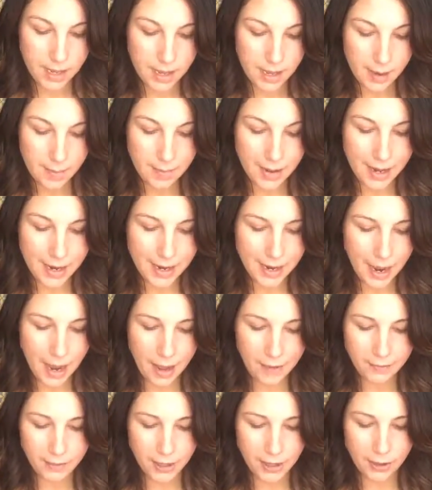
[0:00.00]
I'm not a
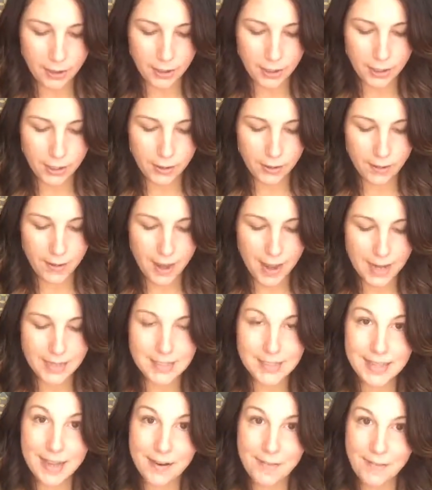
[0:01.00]
coffee girl, you know that?
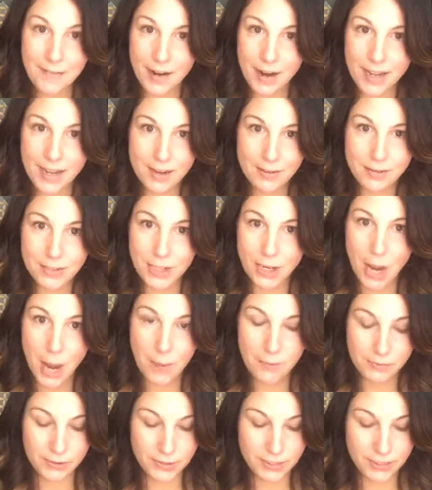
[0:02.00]
Isn't that funny? I was a
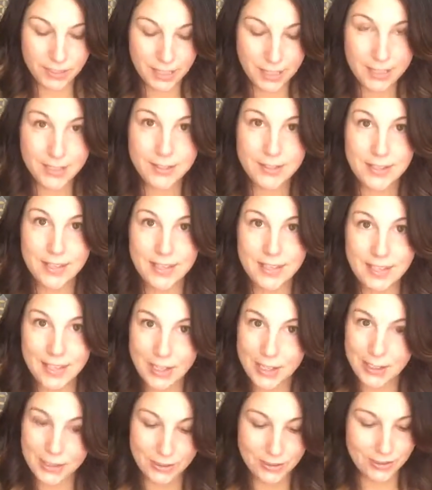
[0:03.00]
cop for 6
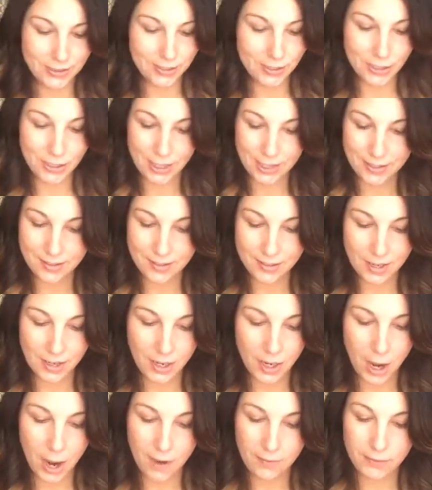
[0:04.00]
years and just not a
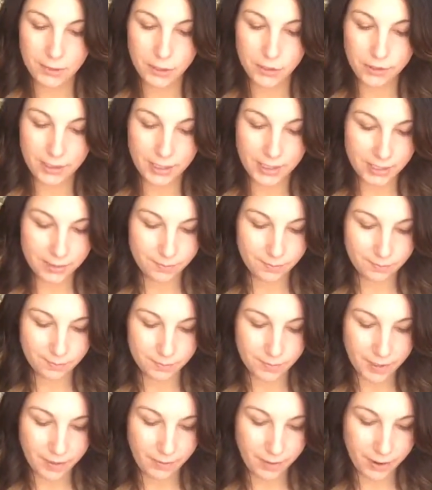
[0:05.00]
coffee drinker.
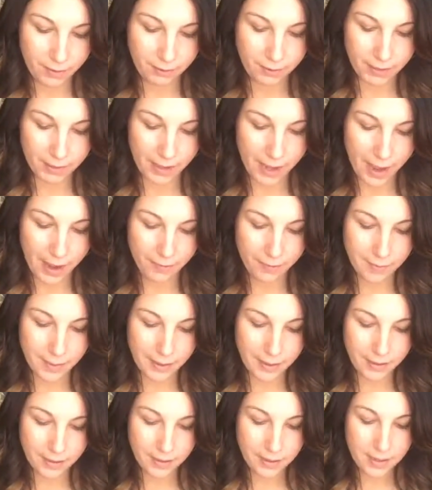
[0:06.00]
Never really have been.